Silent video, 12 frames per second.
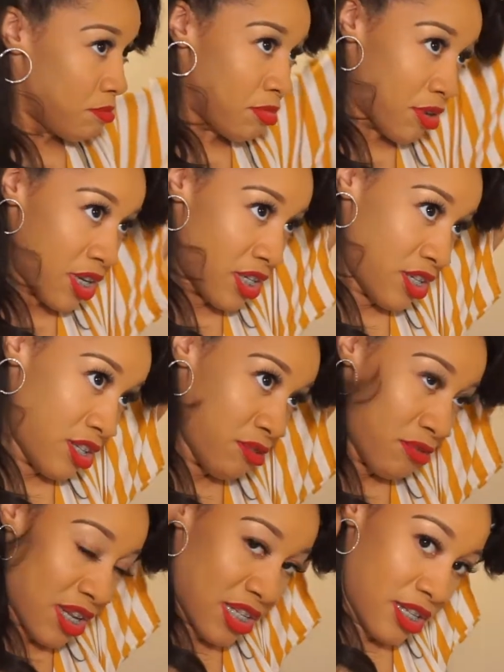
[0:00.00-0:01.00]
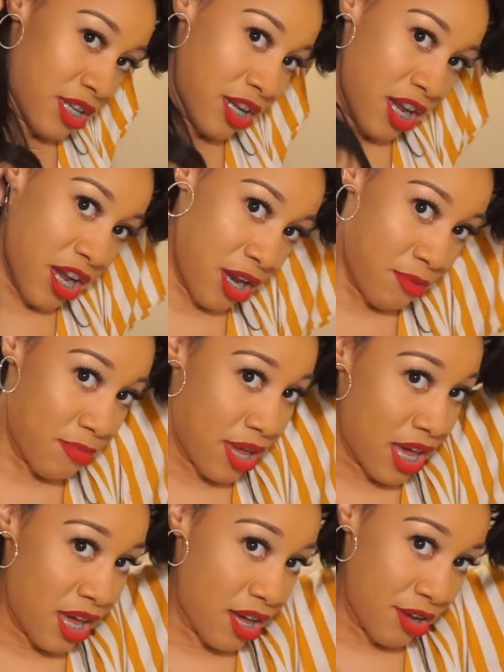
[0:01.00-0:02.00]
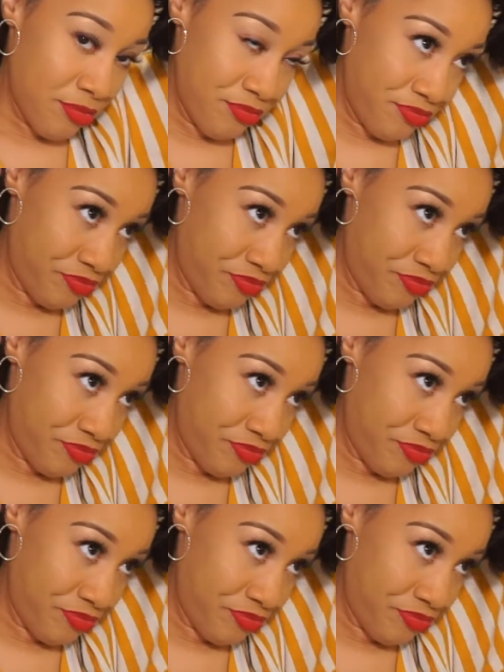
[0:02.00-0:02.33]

brush the rest of your hair back.